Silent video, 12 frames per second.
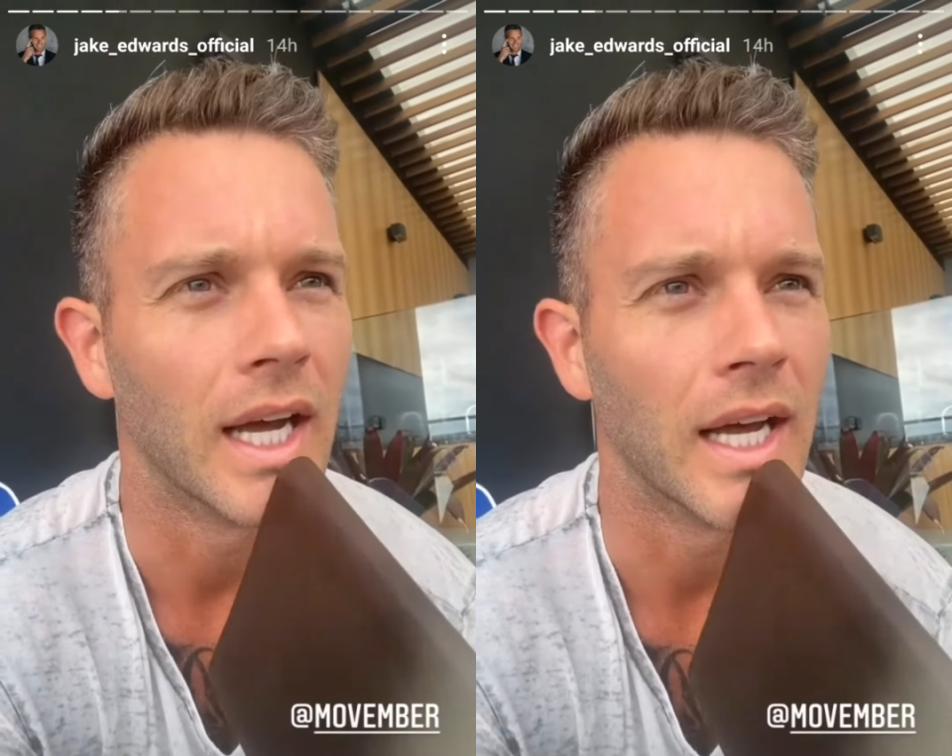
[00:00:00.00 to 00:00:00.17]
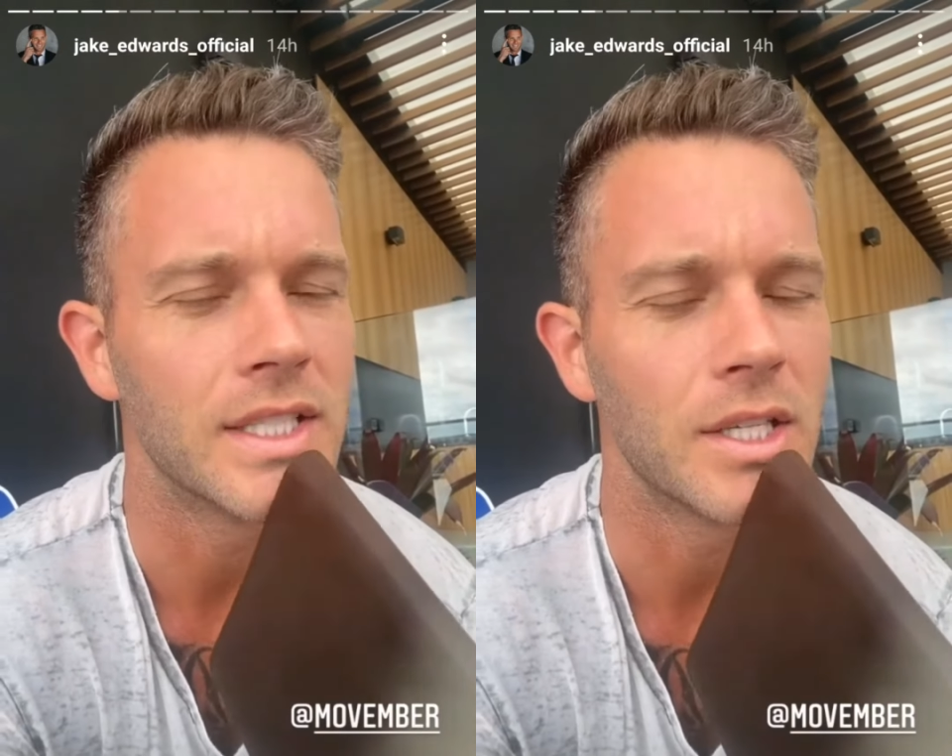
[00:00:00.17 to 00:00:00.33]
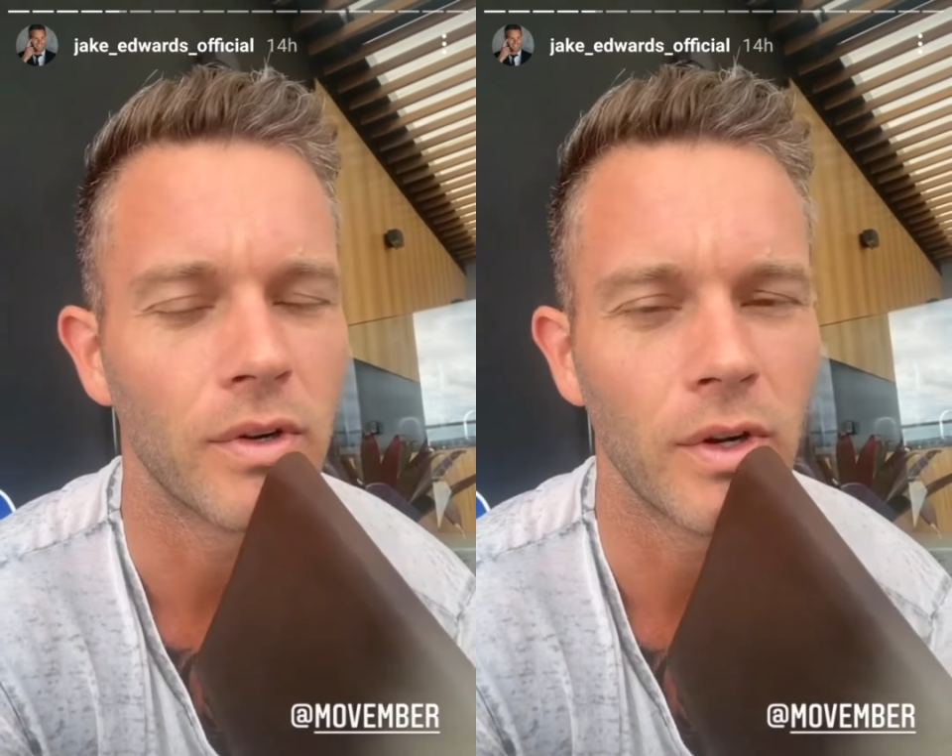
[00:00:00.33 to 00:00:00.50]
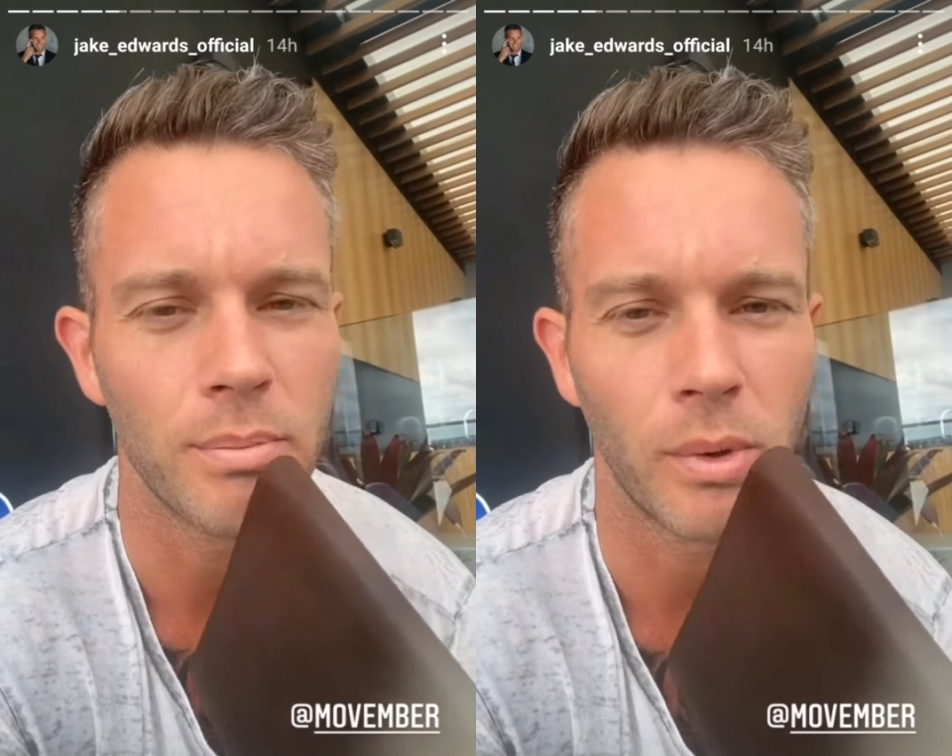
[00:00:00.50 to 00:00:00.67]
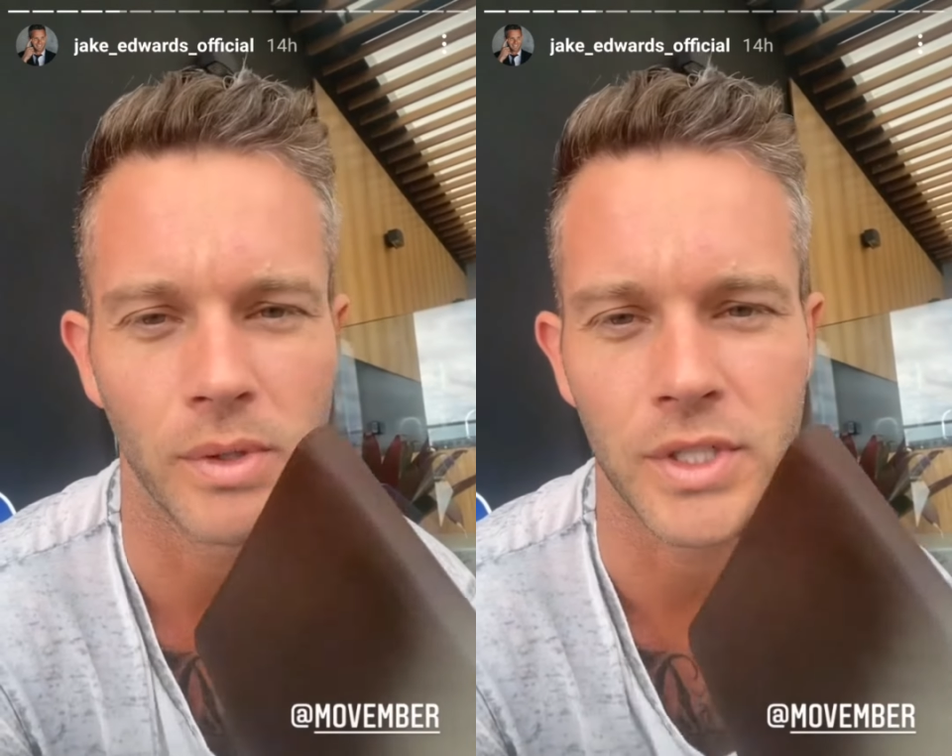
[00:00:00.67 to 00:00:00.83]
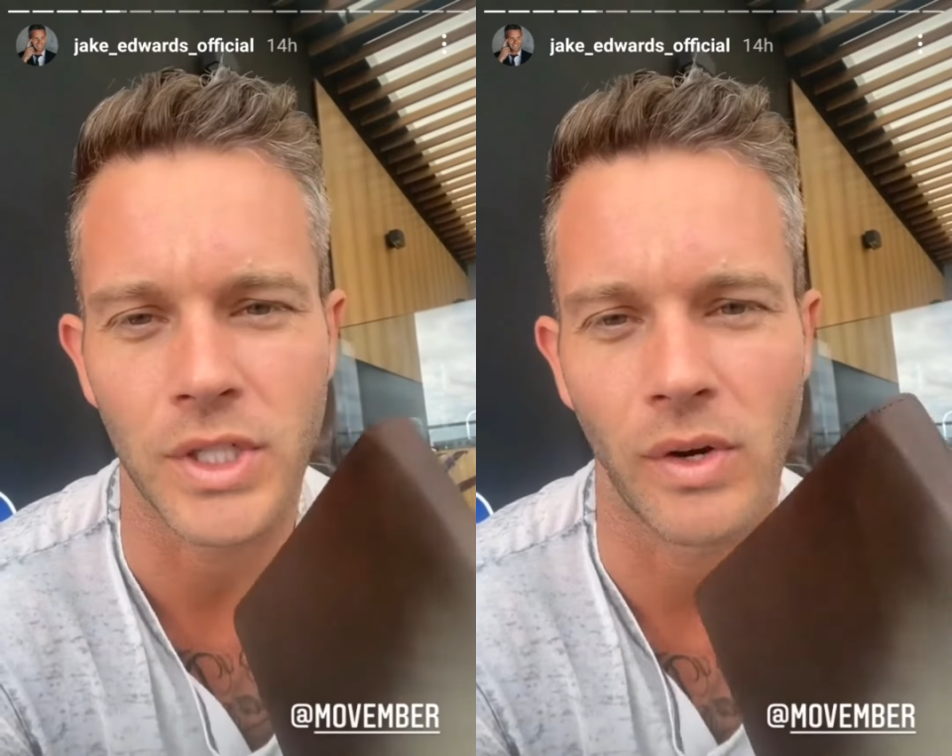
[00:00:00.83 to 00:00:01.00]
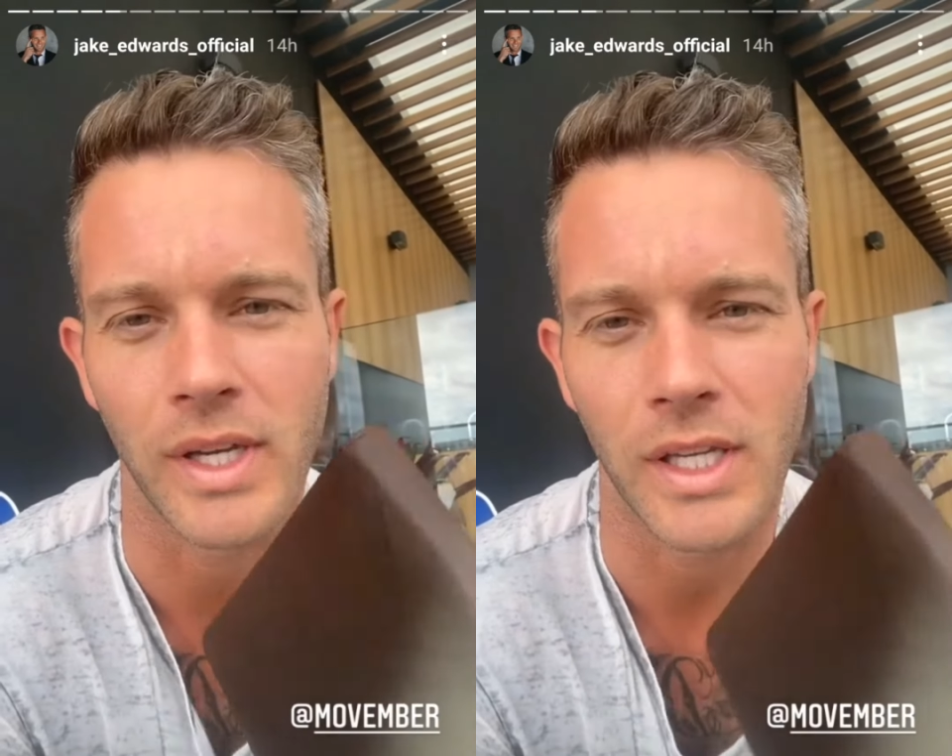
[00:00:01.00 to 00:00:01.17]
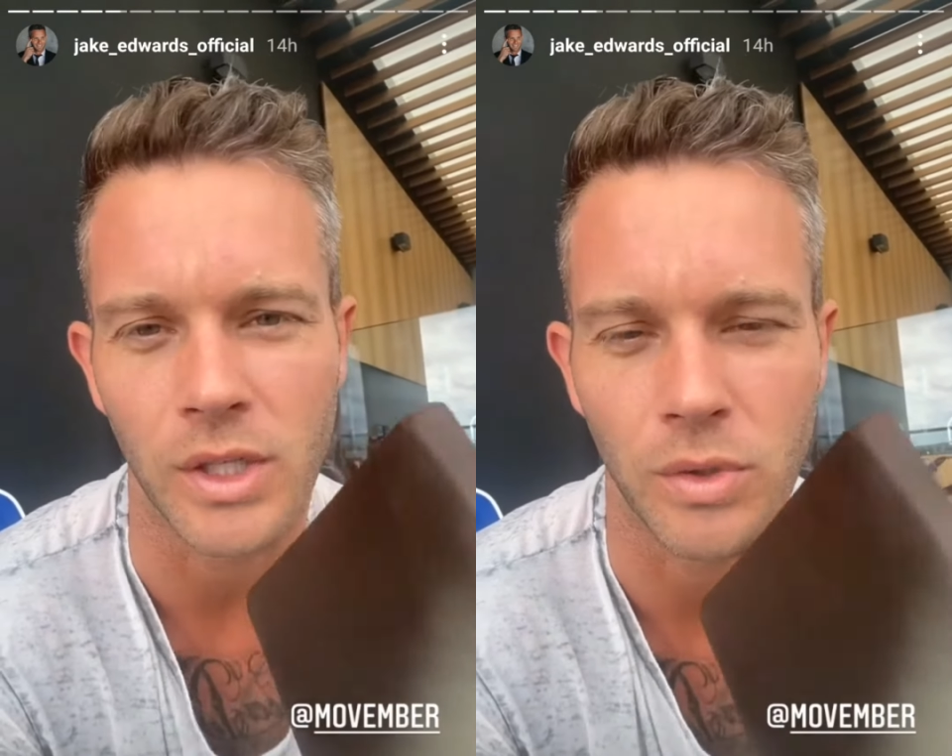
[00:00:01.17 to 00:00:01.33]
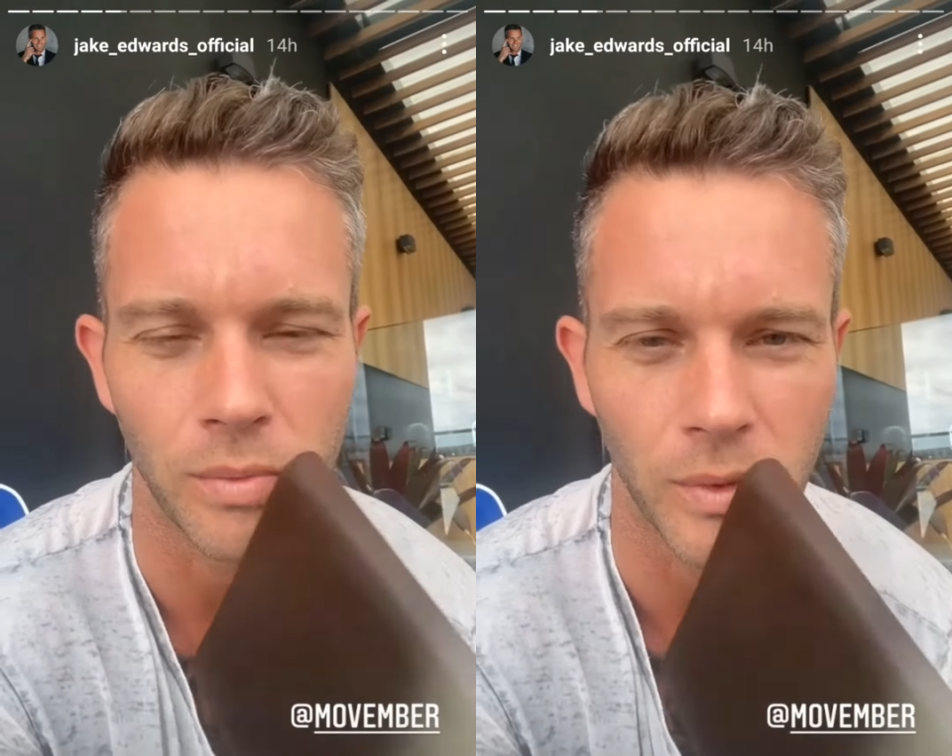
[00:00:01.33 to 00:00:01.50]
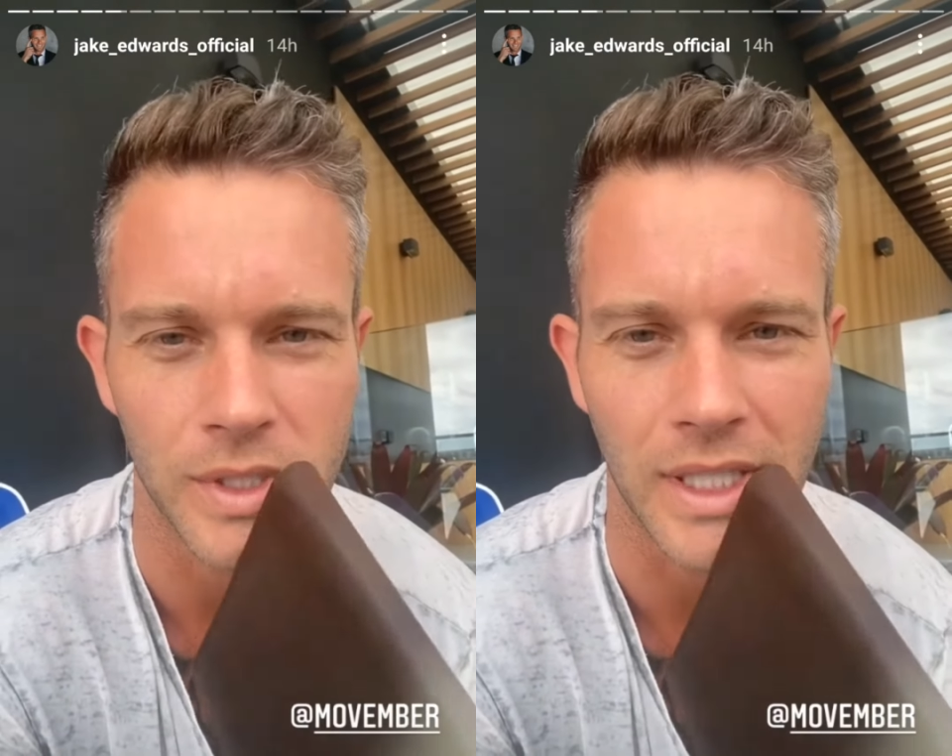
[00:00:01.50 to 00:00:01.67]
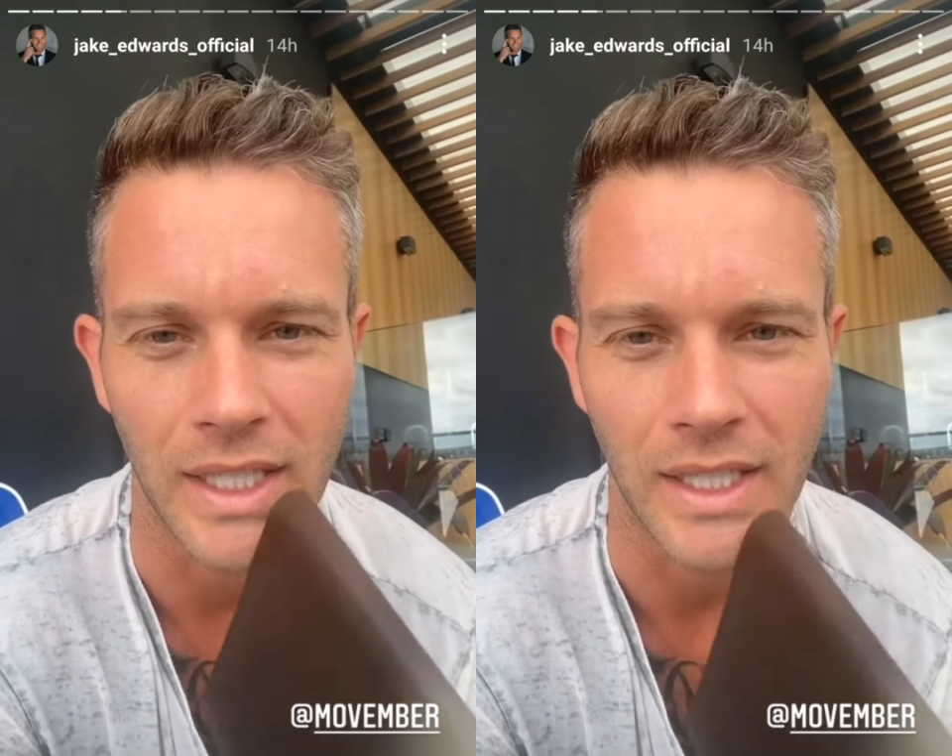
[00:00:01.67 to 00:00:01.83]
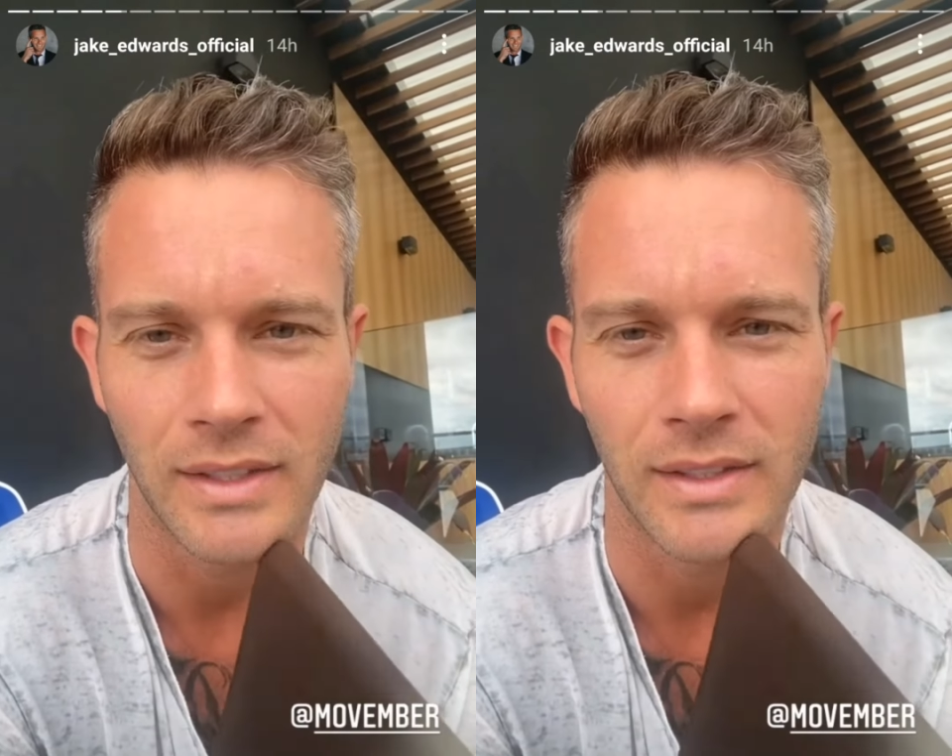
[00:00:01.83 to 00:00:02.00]
It's really important to try and get a good
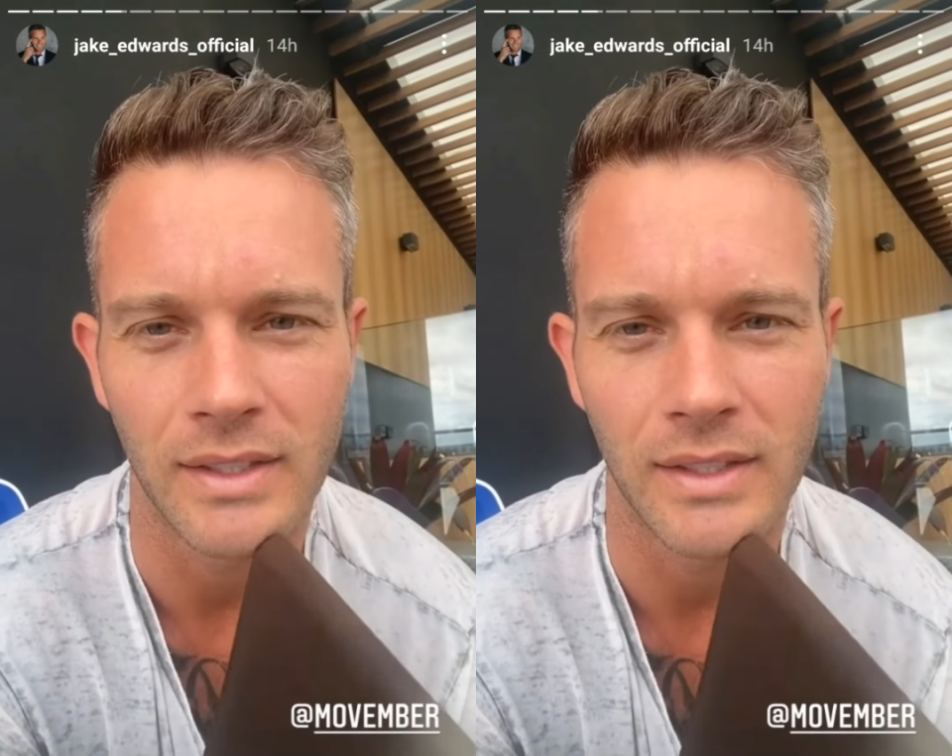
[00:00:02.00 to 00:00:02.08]
routine,